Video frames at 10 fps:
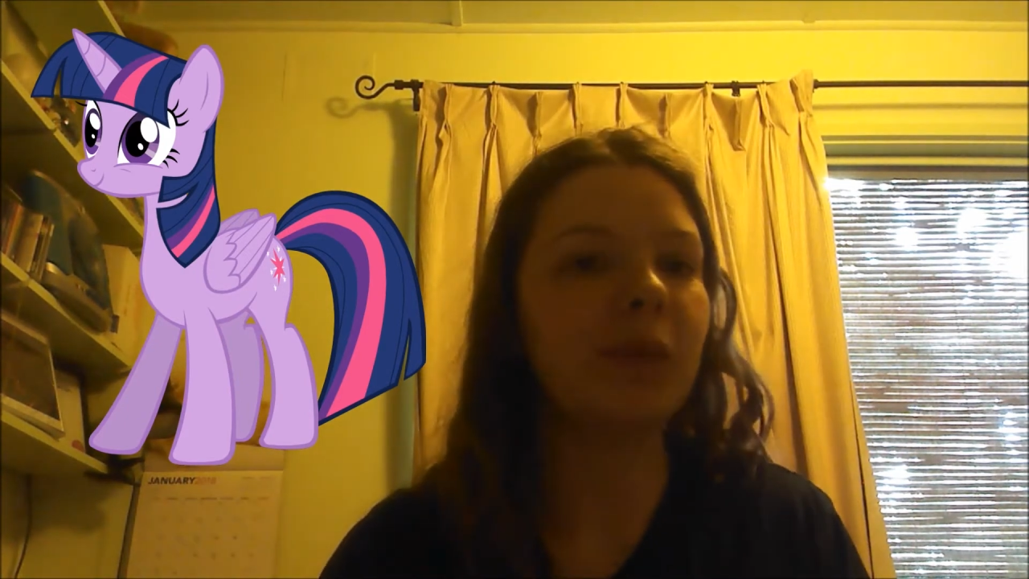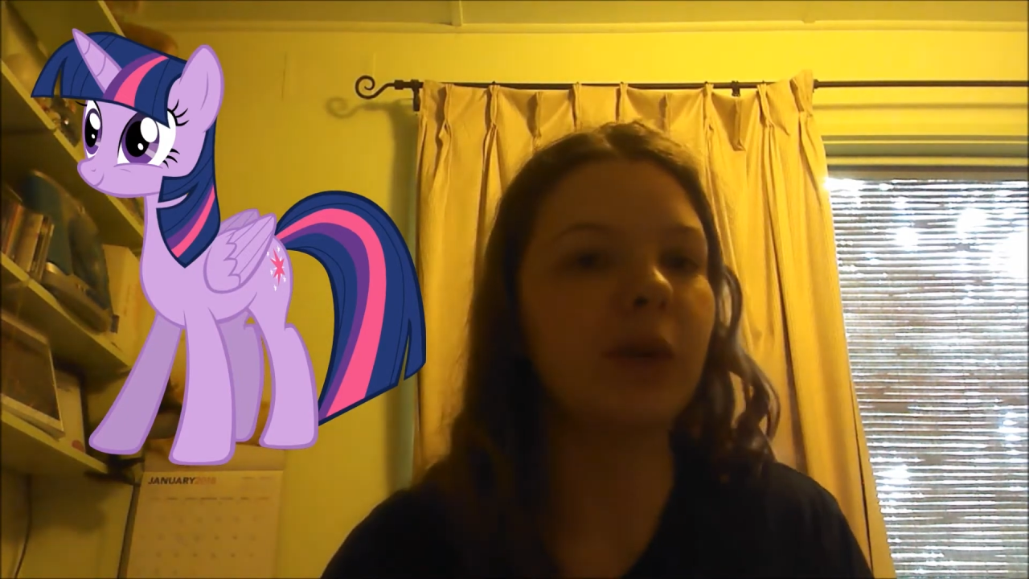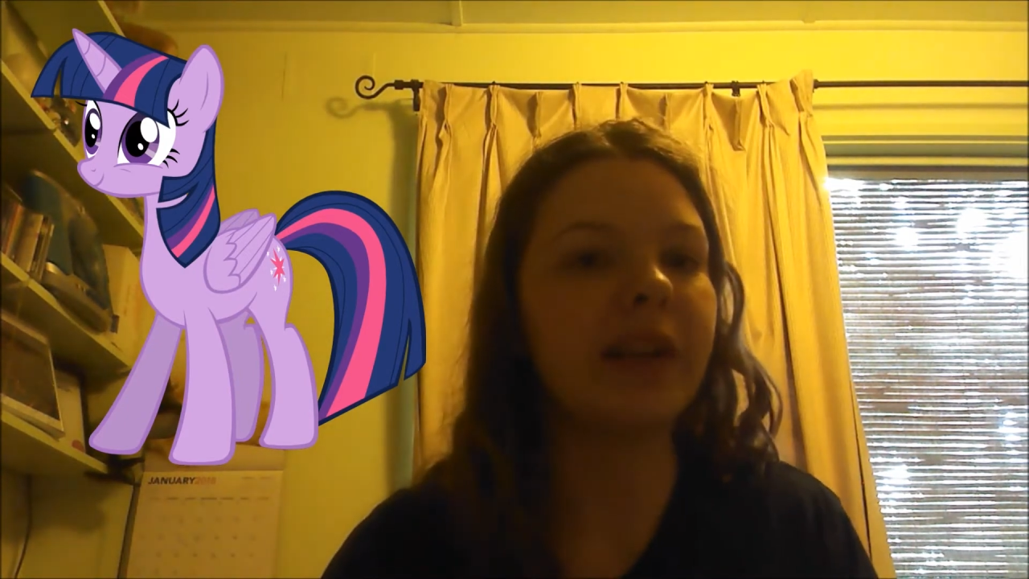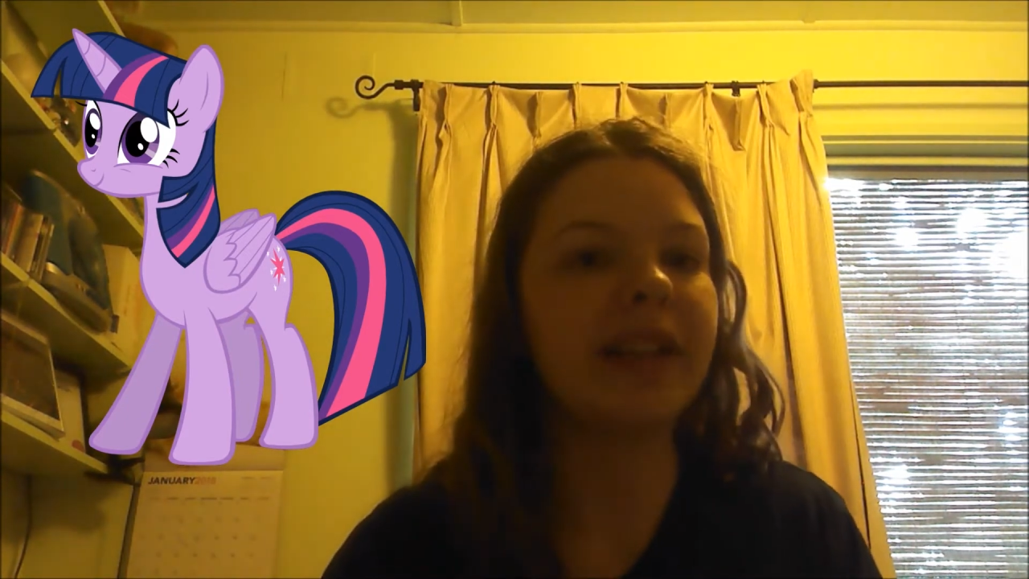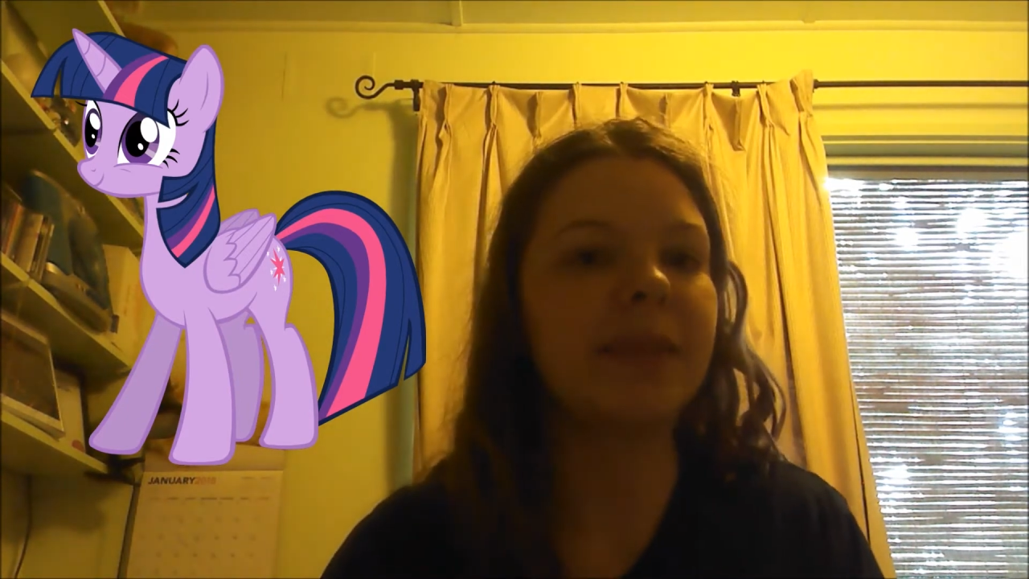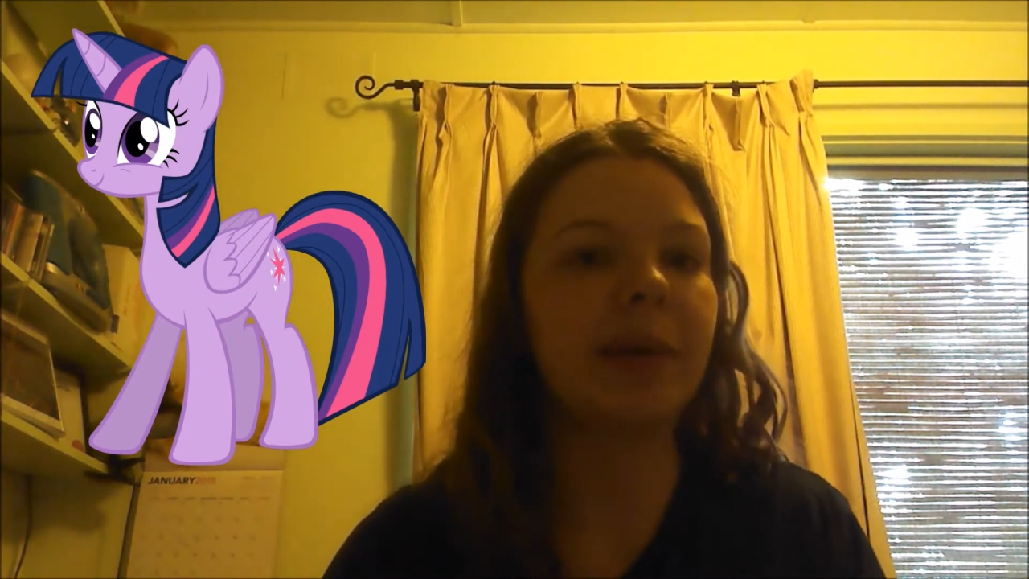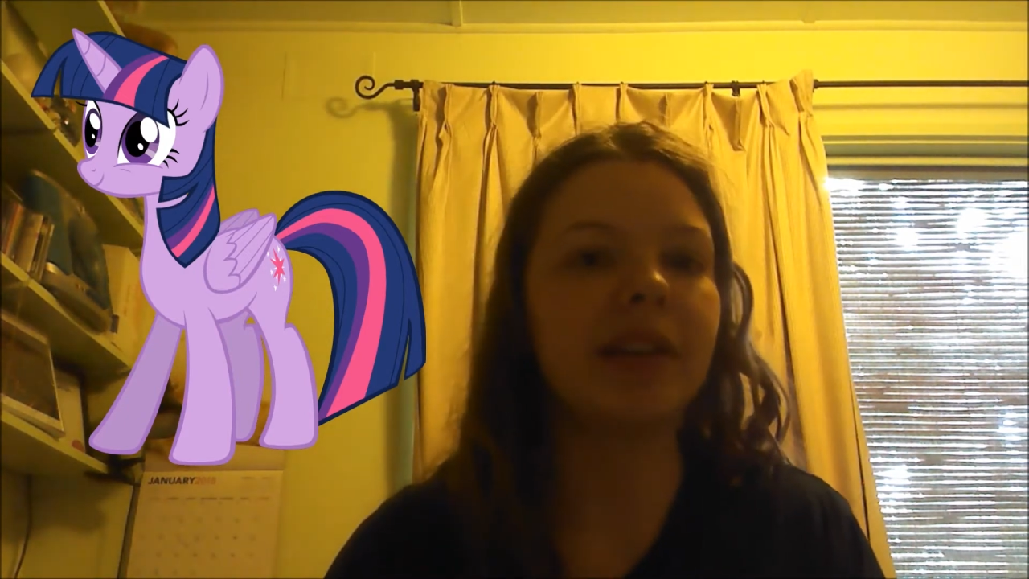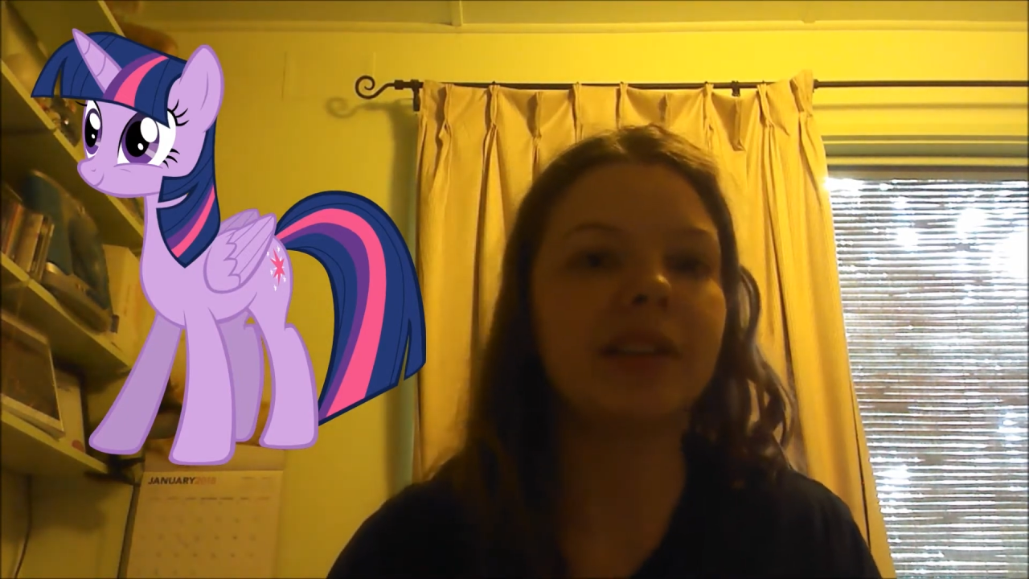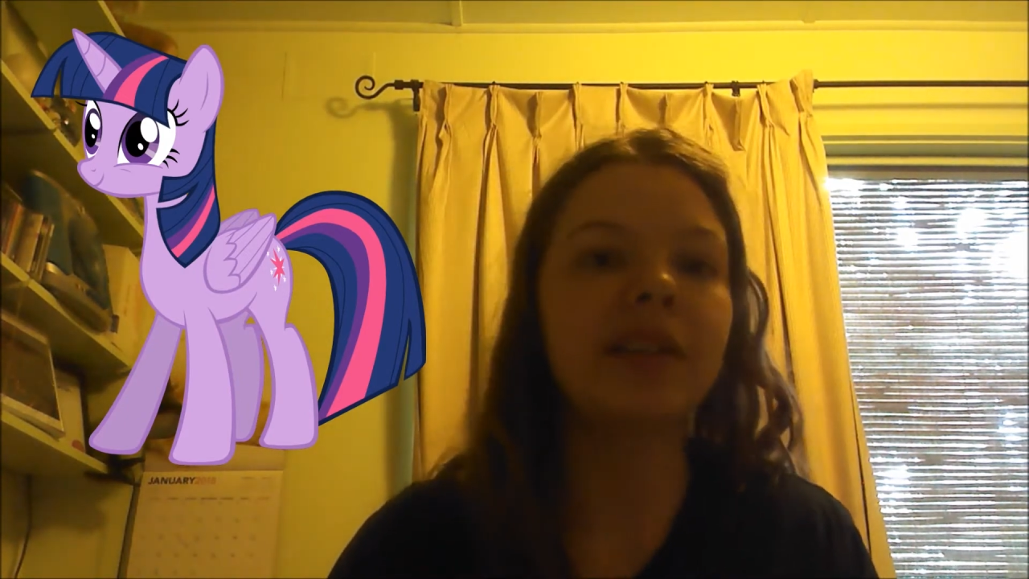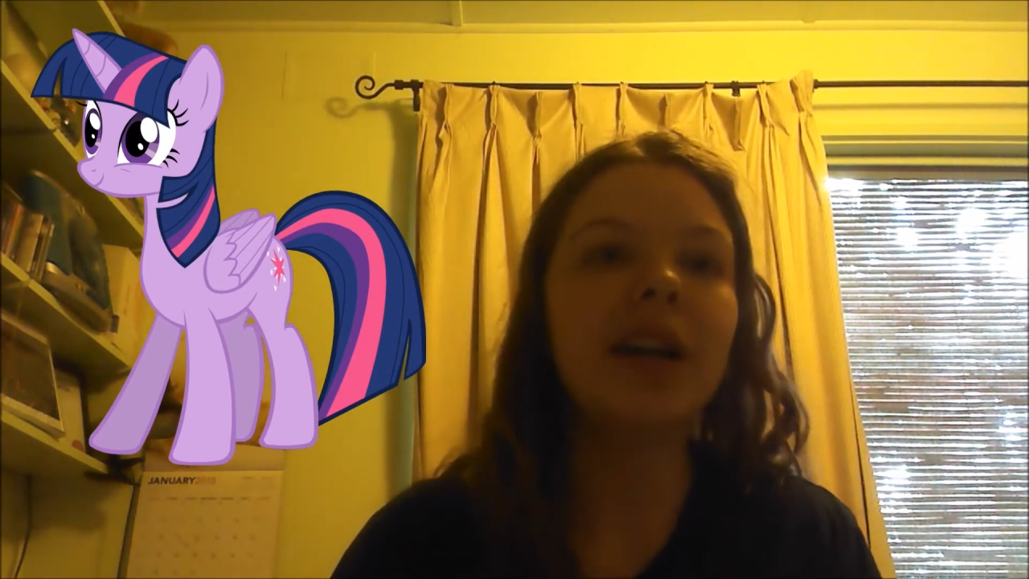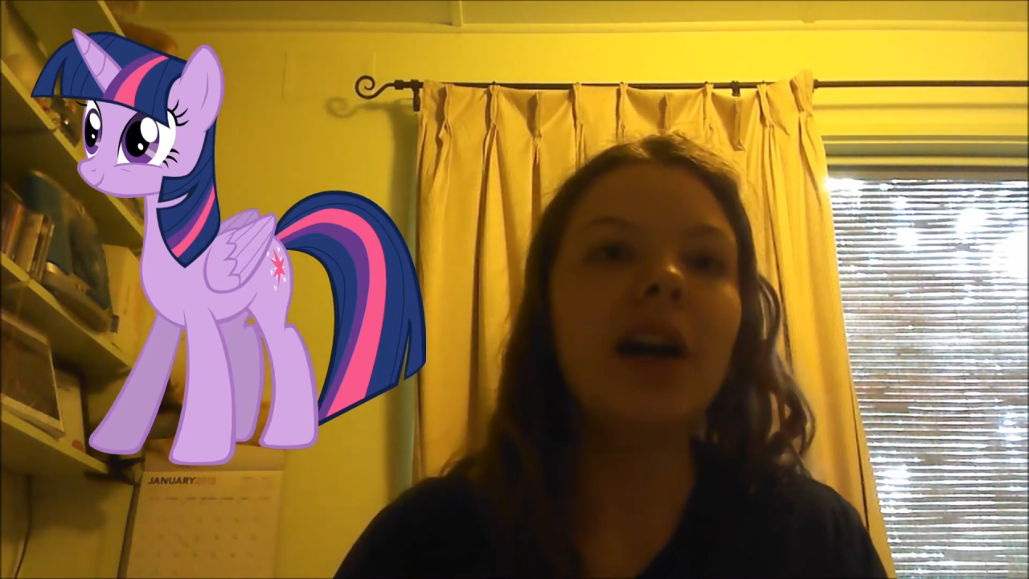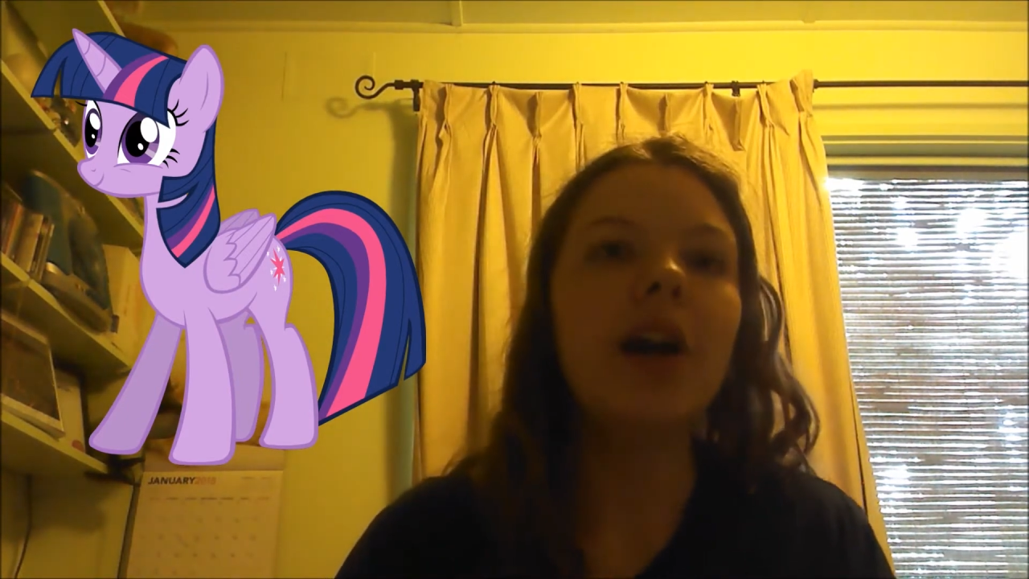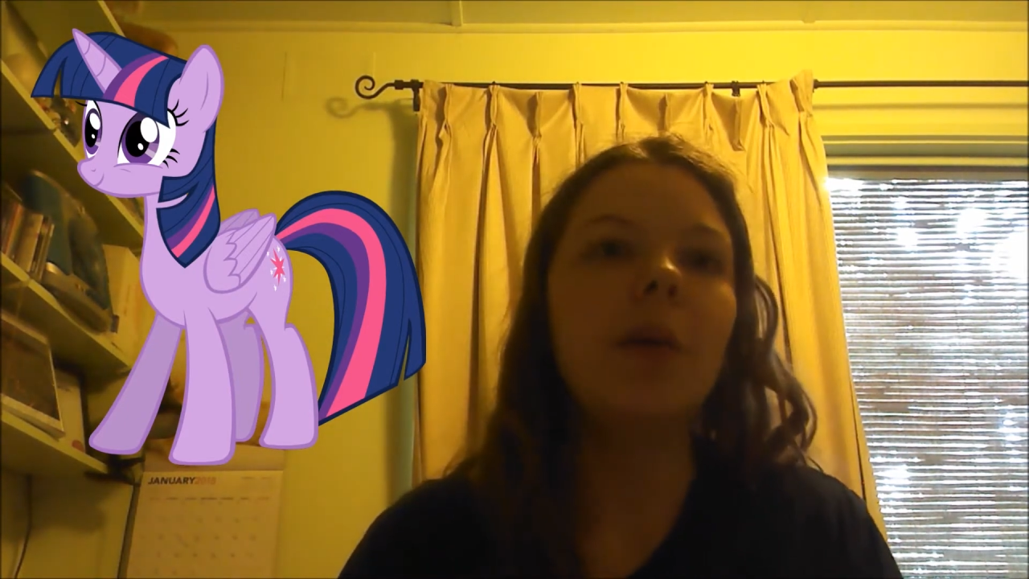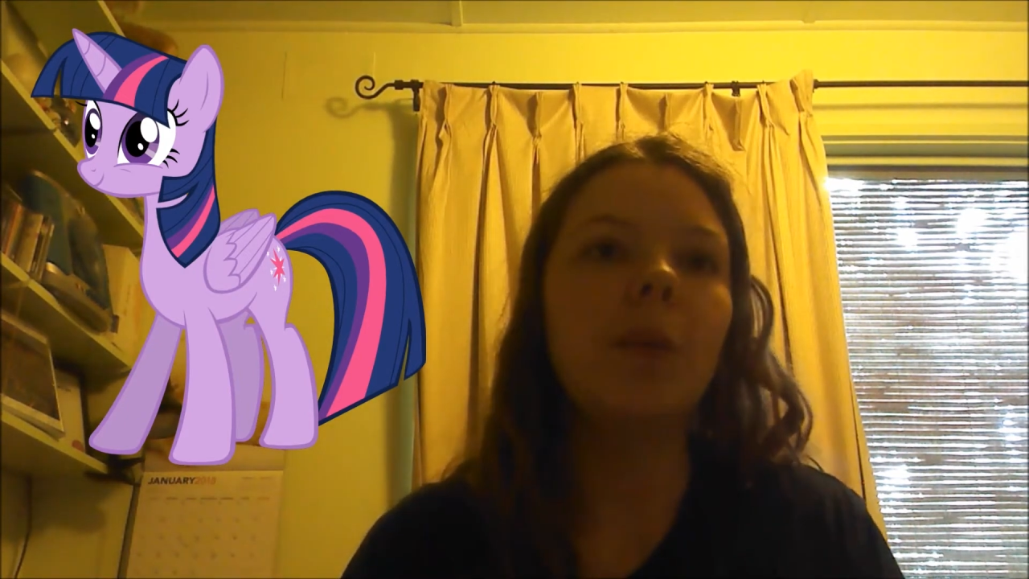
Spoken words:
with Twilight Sparkle?